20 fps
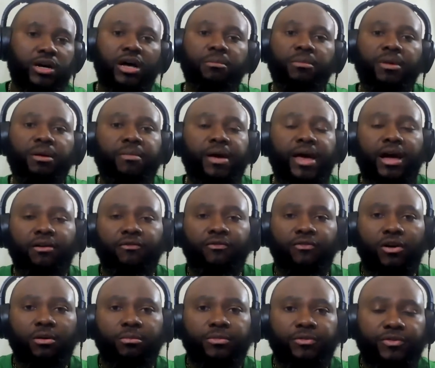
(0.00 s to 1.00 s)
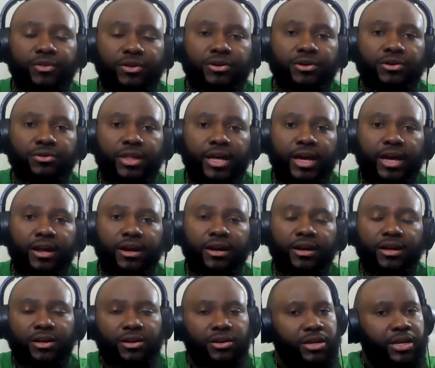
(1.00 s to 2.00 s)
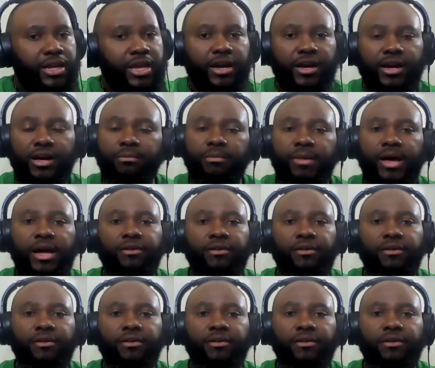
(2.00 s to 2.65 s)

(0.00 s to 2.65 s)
coming back from if you do that. Can't come